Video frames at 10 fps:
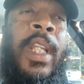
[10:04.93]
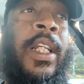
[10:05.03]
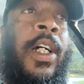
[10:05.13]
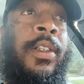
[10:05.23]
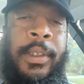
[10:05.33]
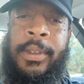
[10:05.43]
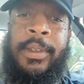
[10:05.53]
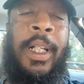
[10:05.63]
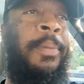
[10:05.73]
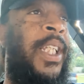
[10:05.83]
You know,
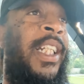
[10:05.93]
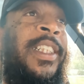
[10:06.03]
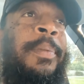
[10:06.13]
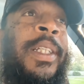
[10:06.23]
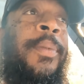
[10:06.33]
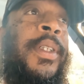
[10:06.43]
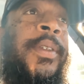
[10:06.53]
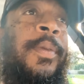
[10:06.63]
I'm telling you people.